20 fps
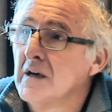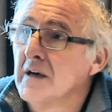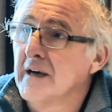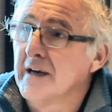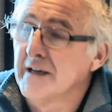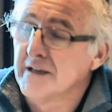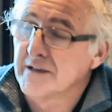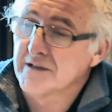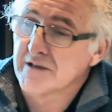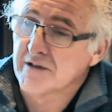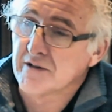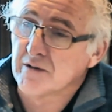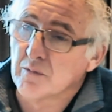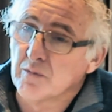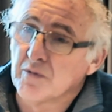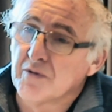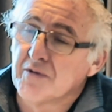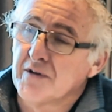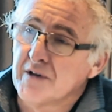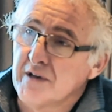and deal
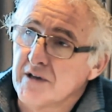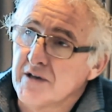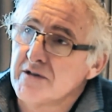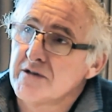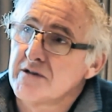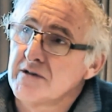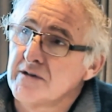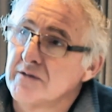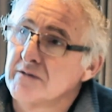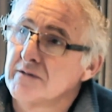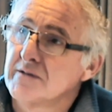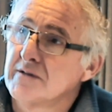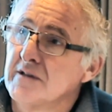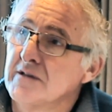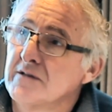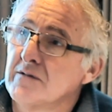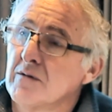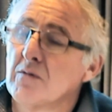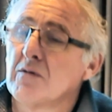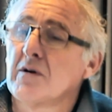with the issues.
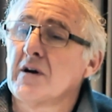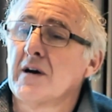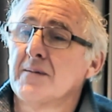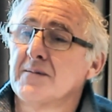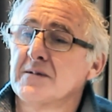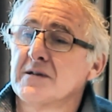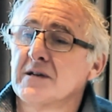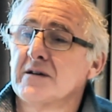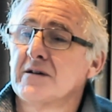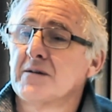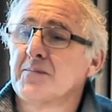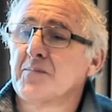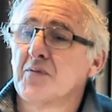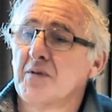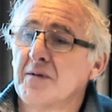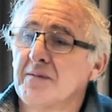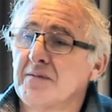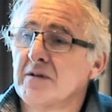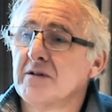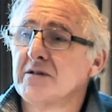This all comes under
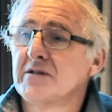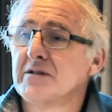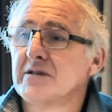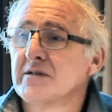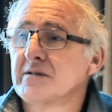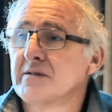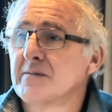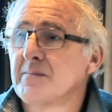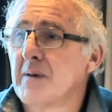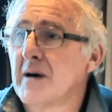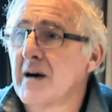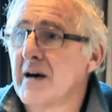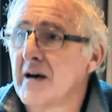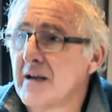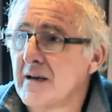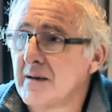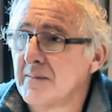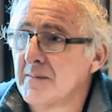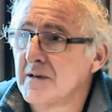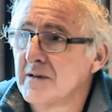privileges of
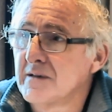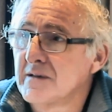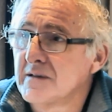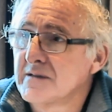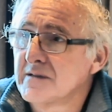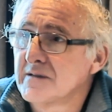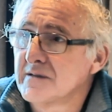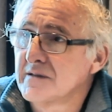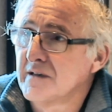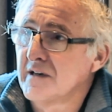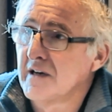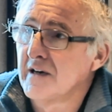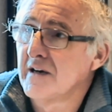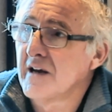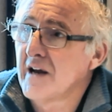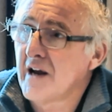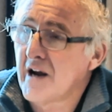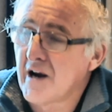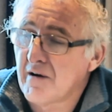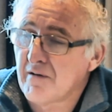Parliament. This is an
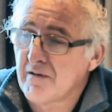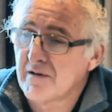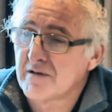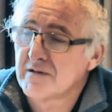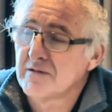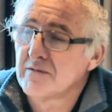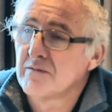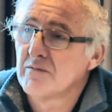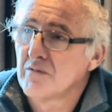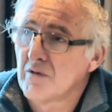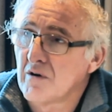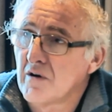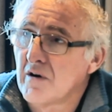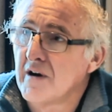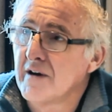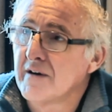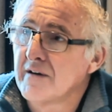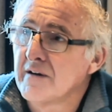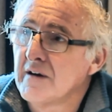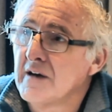inherited
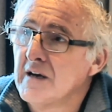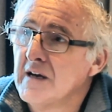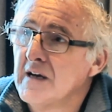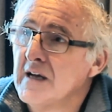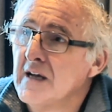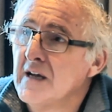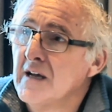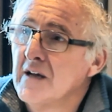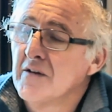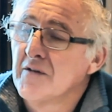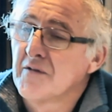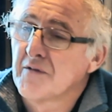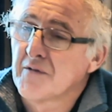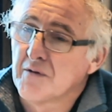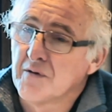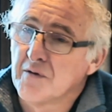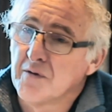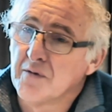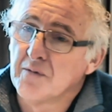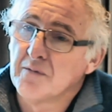right
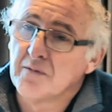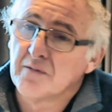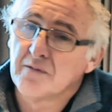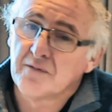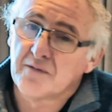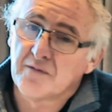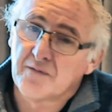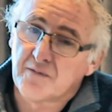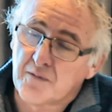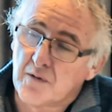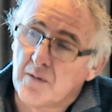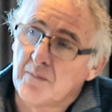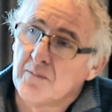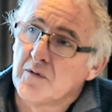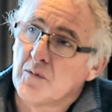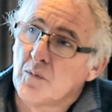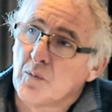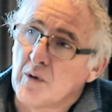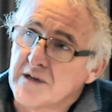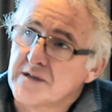
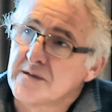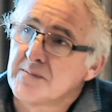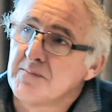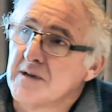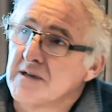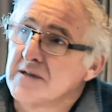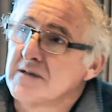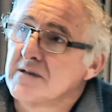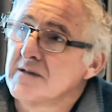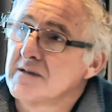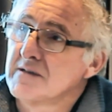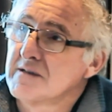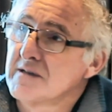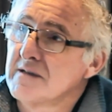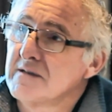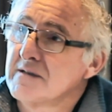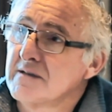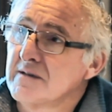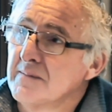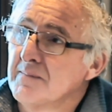from the Westminster
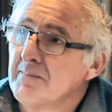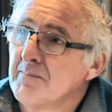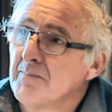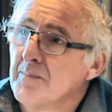system.